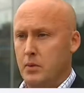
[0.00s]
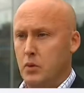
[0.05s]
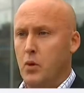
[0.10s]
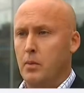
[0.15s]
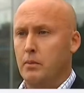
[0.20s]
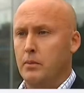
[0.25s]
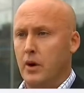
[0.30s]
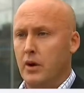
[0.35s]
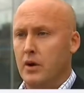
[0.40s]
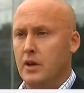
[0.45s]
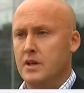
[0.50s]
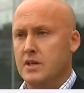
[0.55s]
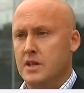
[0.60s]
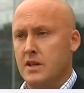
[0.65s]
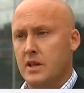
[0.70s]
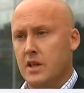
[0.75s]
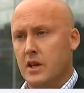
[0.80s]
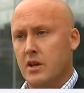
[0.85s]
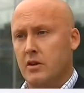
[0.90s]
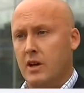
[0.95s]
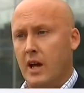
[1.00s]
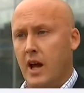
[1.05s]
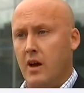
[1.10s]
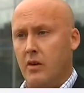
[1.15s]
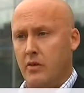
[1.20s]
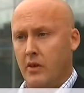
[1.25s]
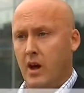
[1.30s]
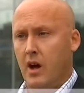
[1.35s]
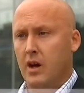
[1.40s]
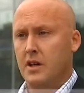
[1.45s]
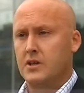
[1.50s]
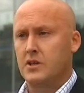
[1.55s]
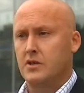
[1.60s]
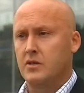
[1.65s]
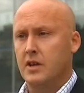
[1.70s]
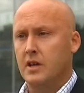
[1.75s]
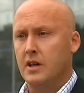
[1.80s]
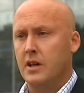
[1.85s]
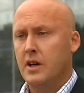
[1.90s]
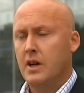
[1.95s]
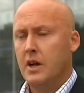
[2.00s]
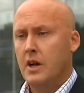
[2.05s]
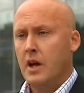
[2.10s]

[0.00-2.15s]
pawnbrokers in the UK on the high street.